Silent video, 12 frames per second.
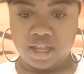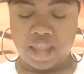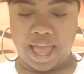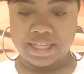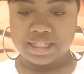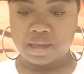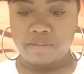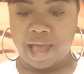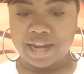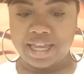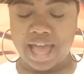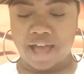Like
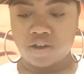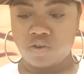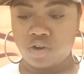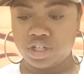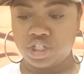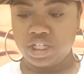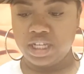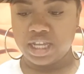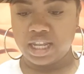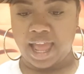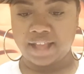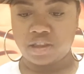somebody got caught
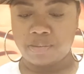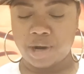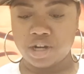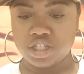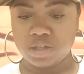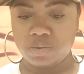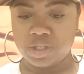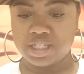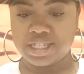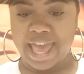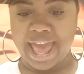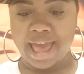cheating. Like the person
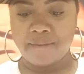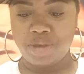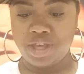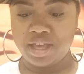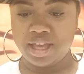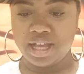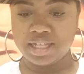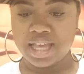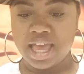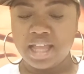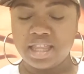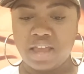was sad because
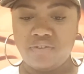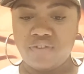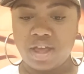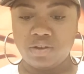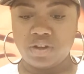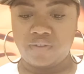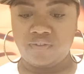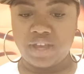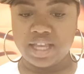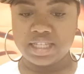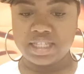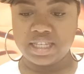they felt
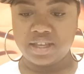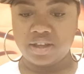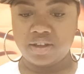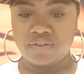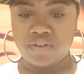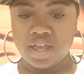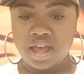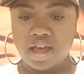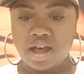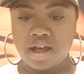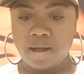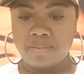defensive.
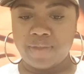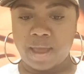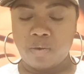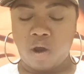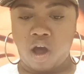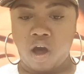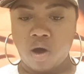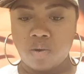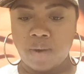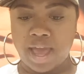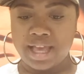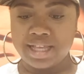They were
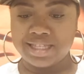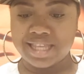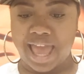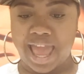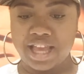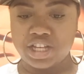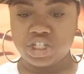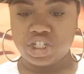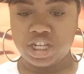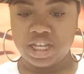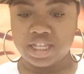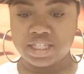always
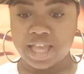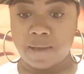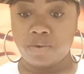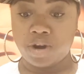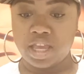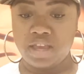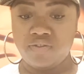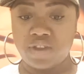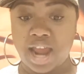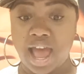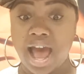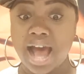anxious. They were
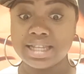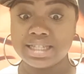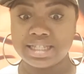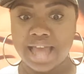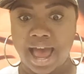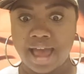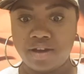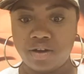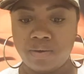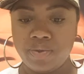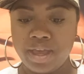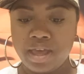even
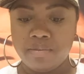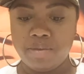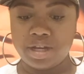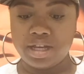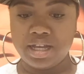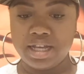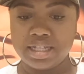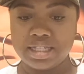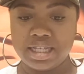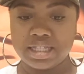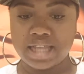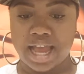hostile because
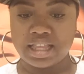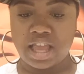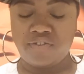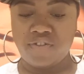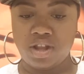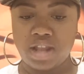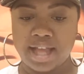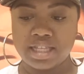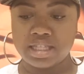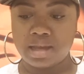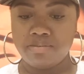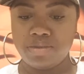it's like they felt
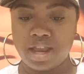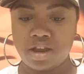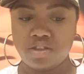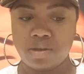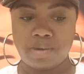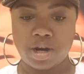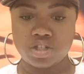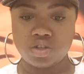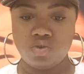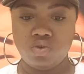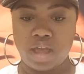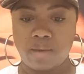like the
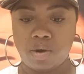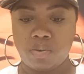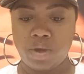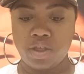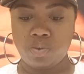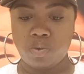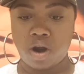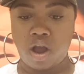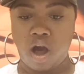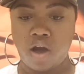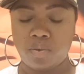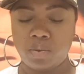person who they were with
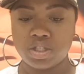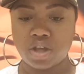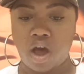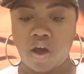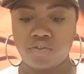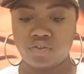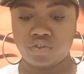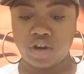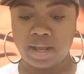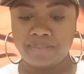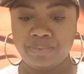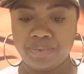was
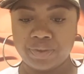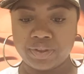offering,